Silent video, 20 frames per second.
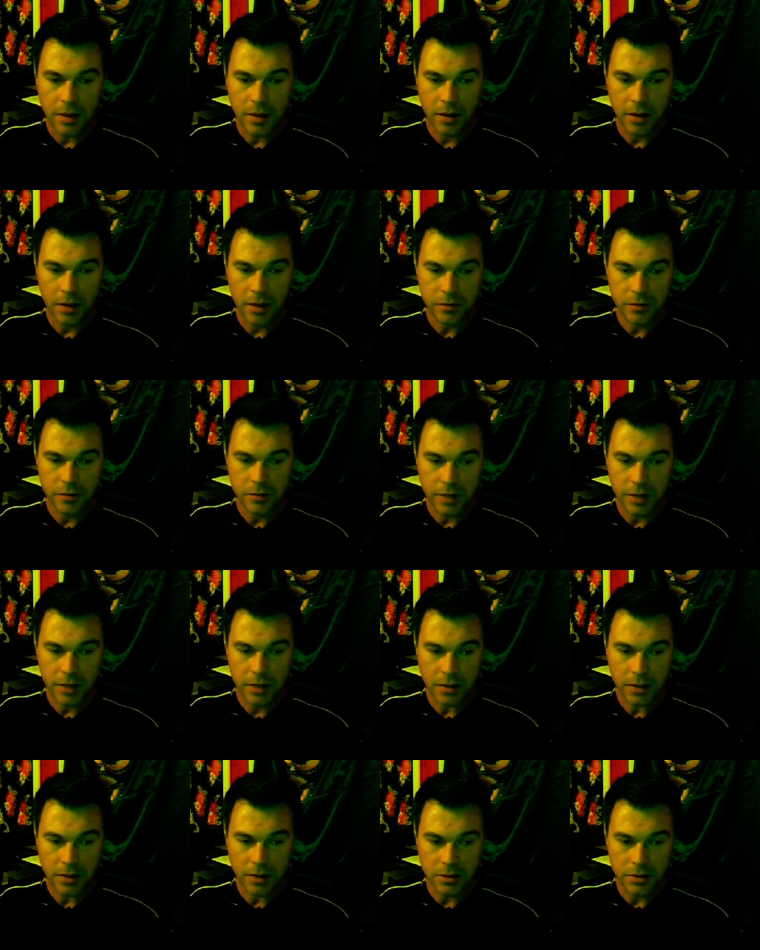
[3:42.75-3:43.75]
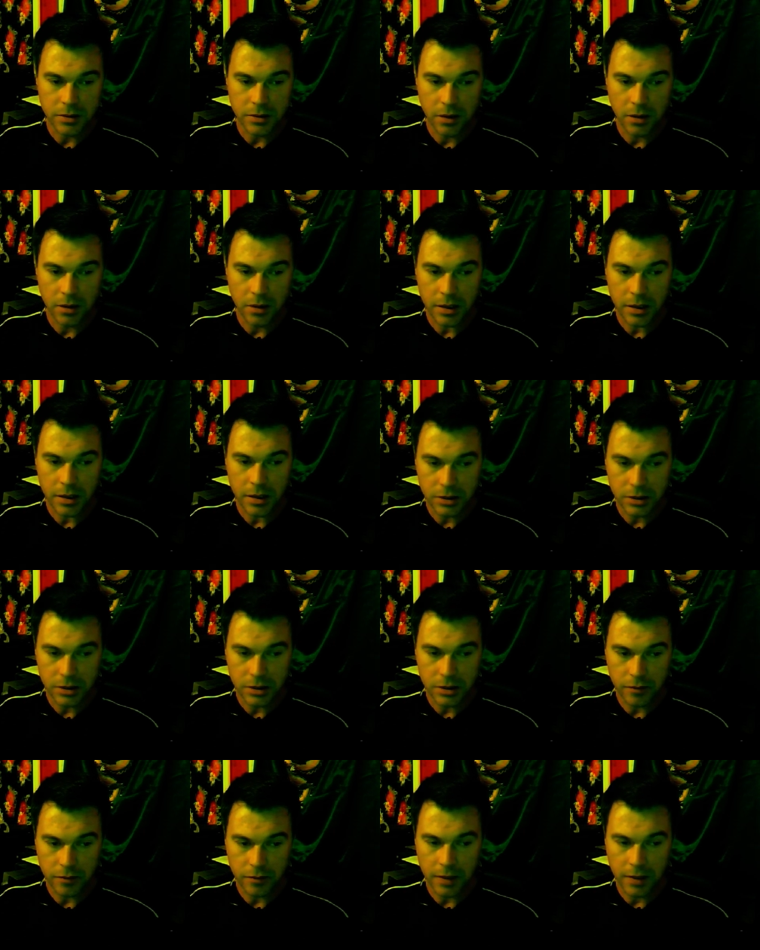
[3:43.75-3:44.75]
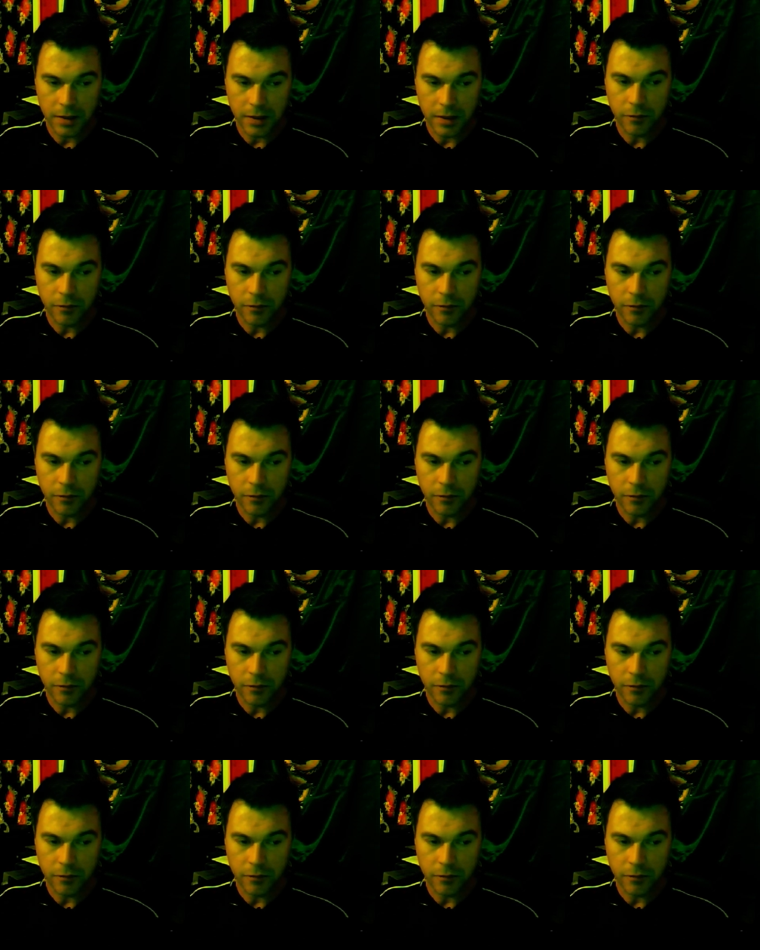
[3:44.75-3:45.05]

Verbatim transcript: out of darkness light shall flame